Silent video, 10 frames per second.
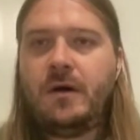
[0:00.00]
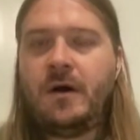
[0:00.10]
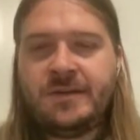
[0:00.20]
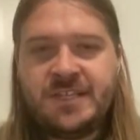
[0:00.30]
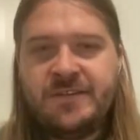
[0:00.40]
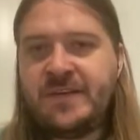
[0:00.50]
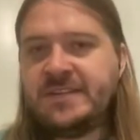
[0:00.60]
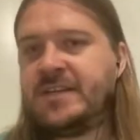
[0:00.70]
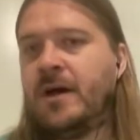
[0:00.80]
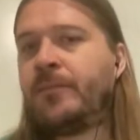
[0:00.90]
on
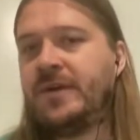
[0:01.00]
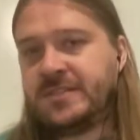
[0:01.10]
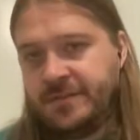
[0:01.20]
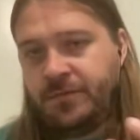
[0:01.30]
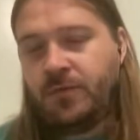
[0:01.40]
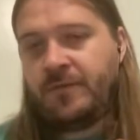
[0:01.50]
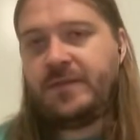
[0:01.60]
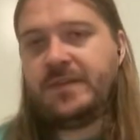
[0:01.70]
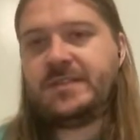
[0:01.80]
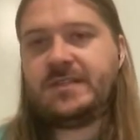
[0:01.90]
defense to help raise the floor
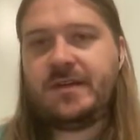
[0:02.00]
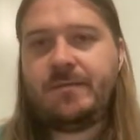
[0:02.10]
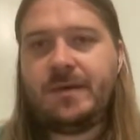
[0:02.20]
for this team.